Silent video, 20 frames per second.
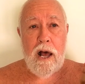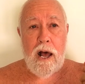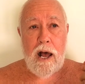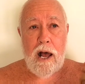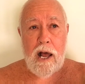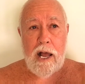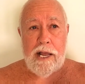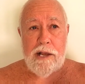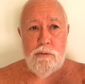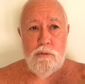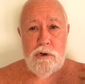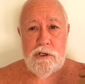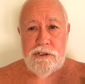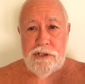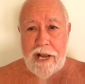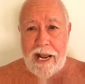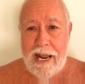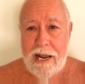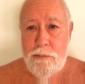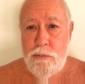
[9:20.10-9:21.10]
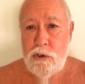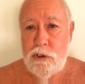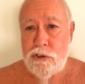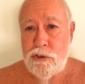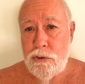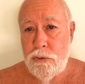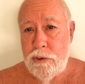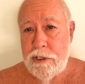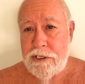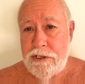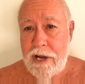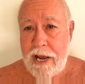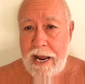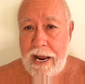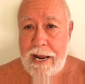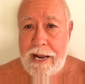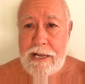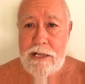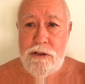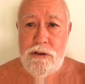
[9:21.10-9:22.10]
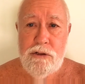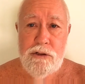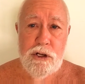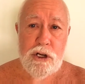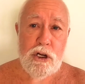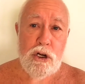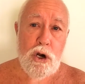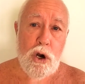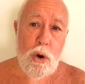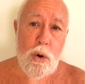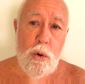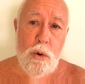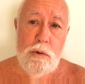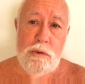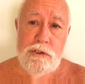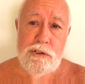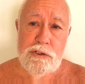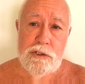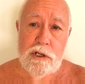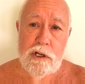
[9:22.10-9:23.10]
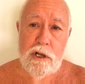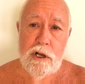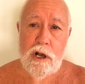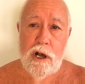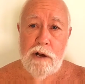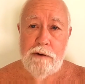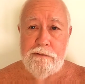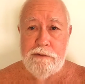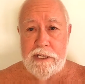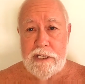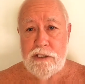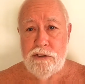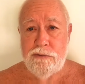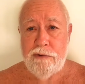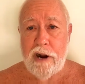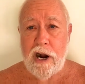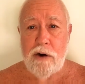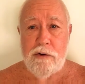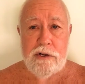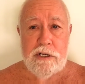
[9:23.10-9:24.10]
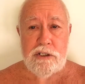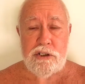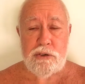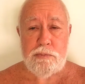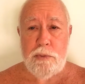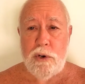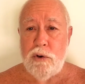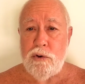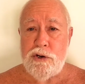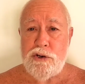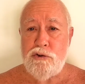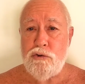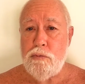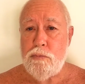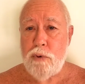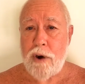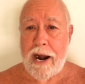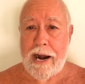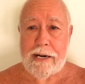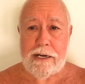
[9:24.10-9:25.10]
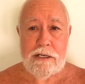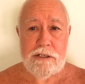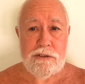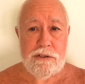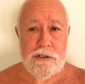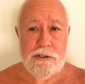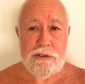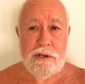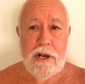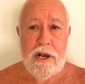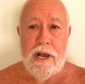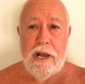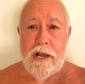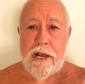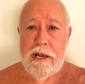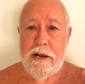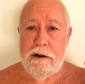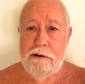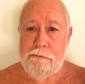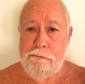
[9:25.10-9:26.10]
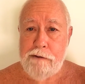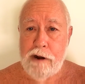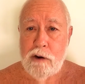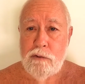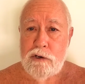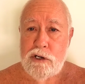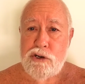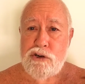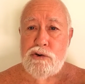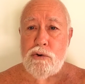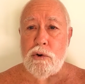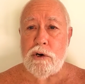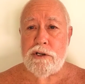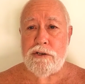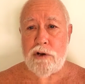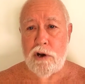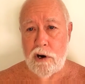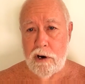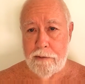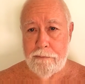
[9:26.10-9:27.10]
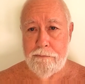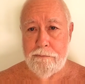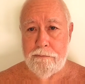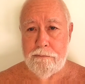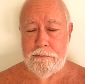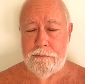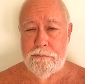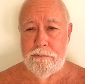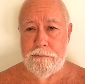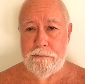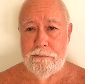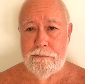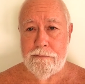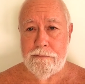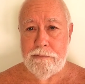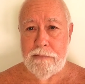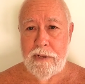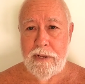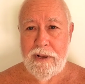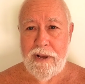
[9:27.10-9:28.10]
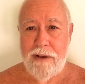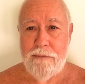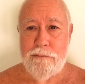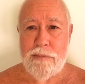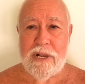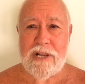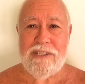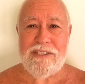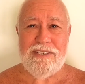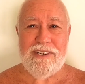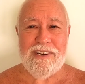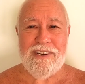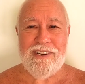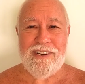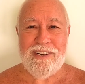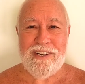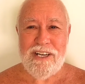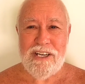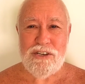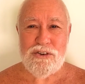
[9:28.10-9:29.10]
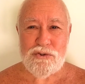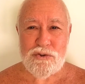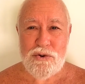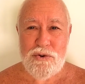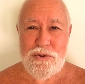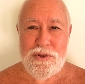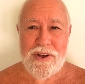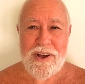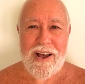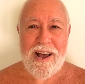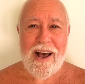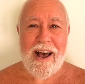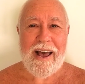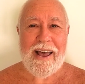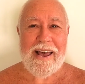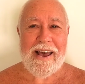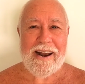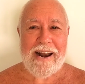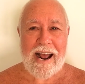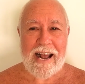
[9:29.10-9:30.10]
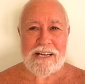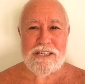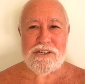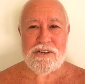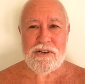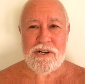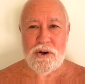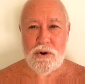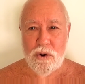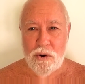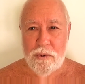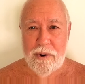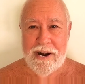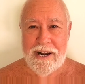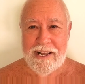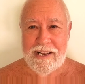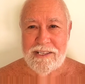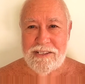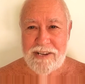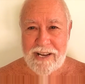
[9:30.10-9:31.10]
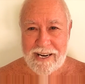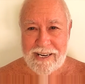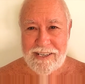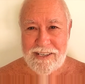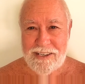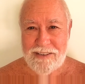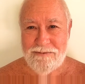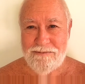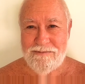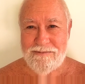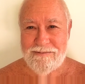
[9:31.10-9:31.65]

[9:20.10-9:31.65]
I was able to attain the goals of these various spiritual practices in a very short time. Because in truth, I had actually already attained them.